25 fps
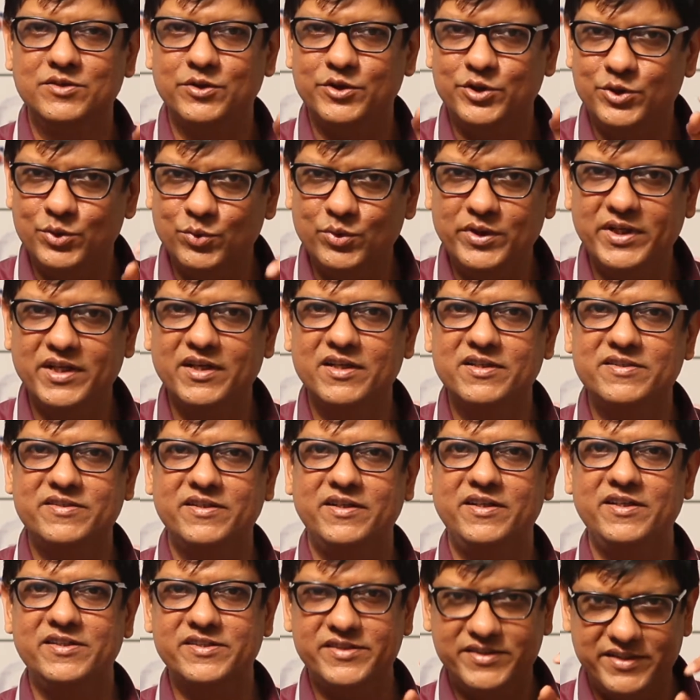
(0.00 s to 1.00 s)
So two-tier
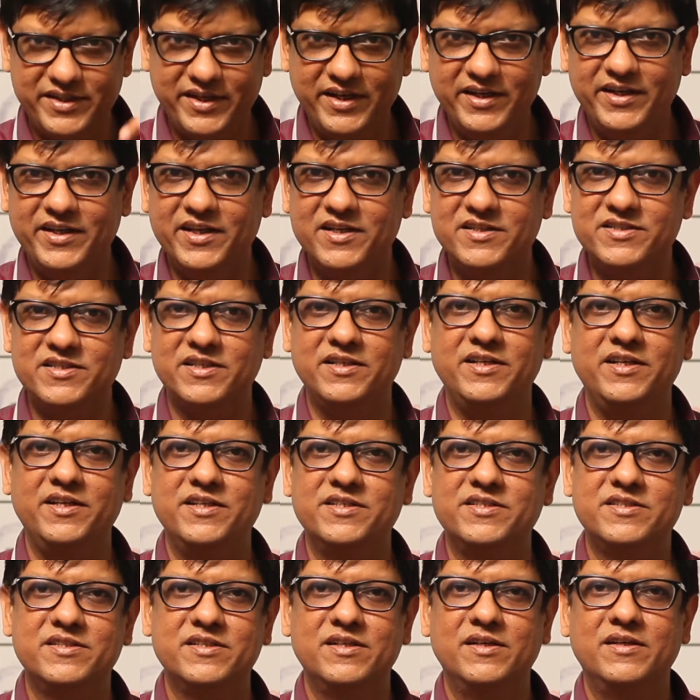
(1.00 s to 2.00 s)
cities, three-tier
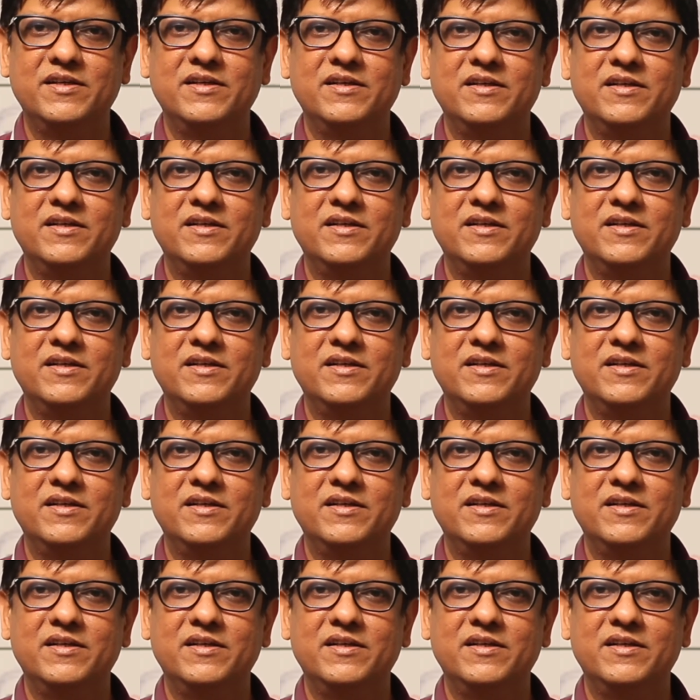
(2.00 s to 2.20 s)
cities,